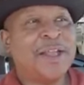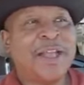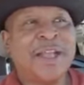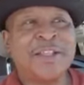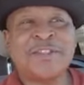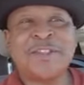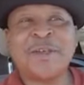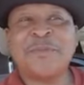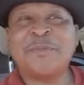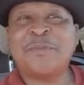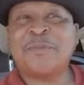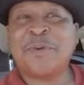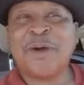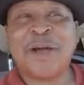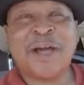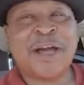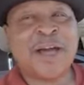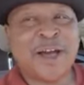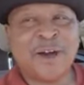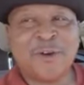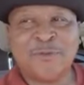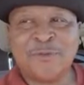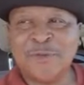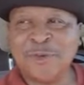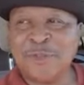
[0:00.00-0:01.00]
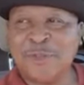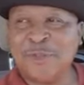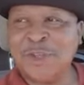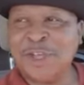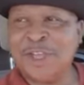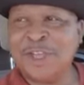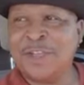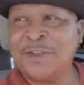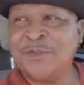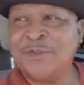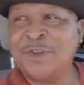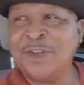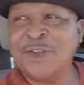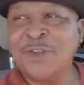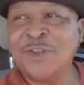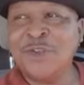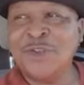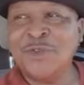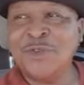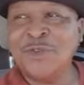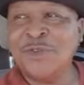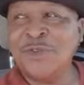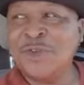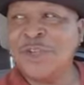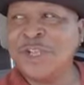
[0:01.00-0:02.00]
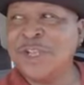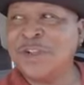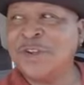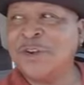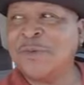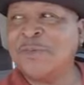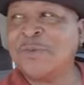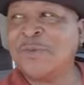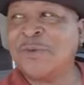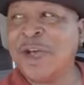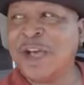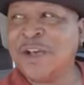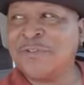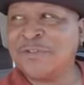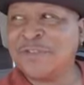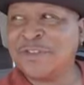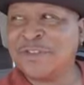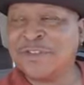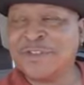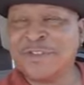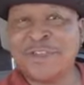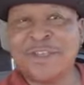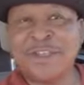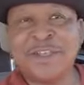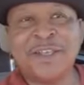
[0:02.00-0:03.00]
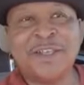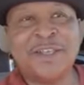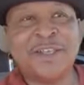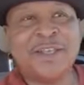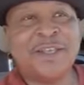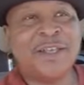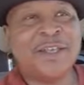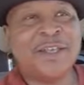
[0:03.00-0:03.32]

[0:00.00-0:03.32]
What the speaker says: That's a powerful thing. When you hear a prophecy,